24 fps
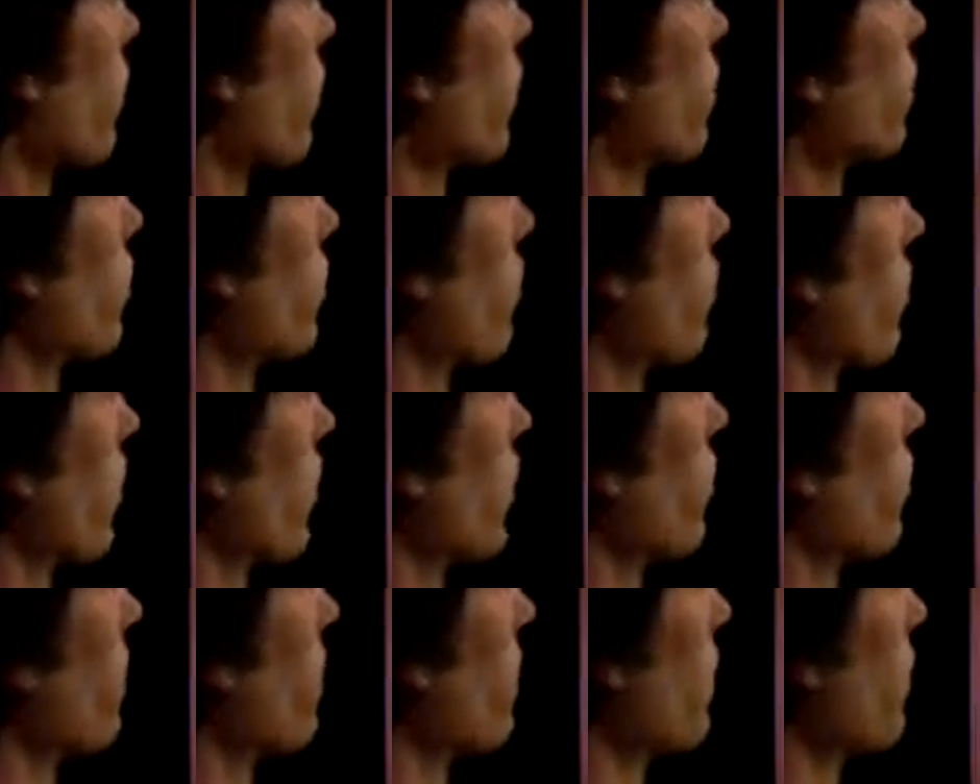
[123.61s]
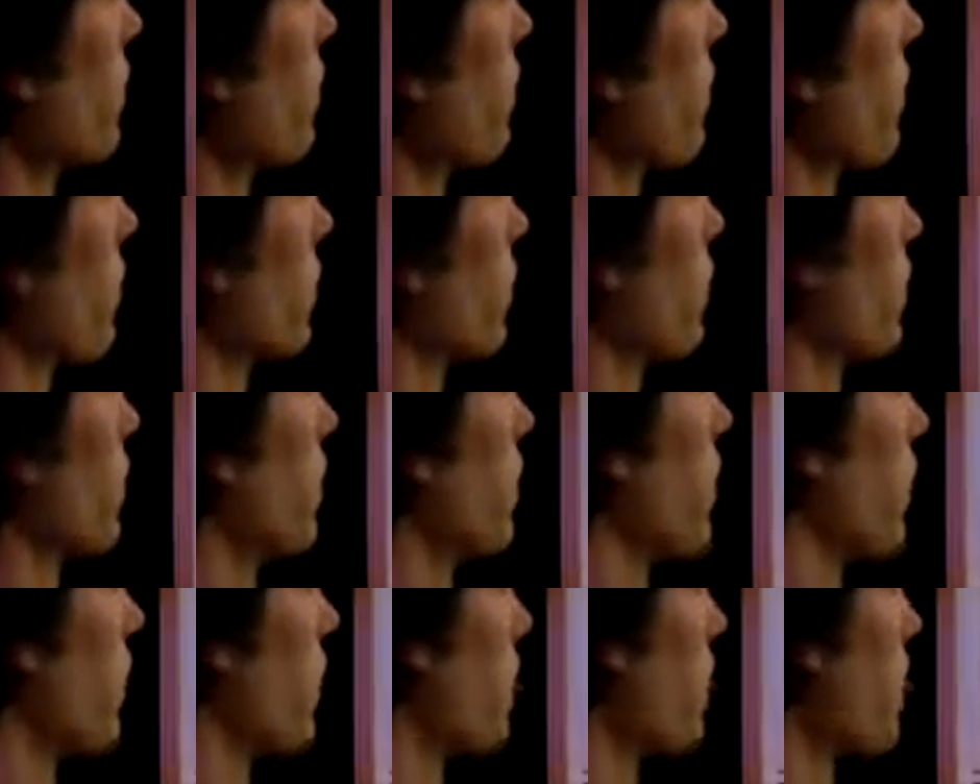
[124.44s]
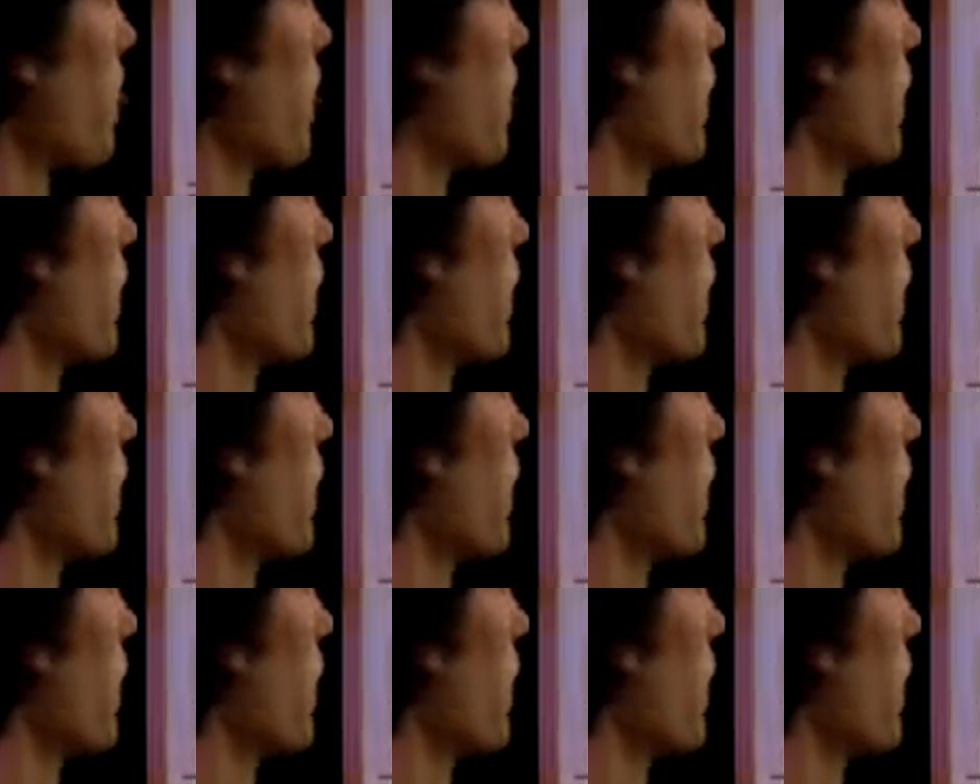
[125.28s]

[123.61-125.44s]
So we're going to be in first gear.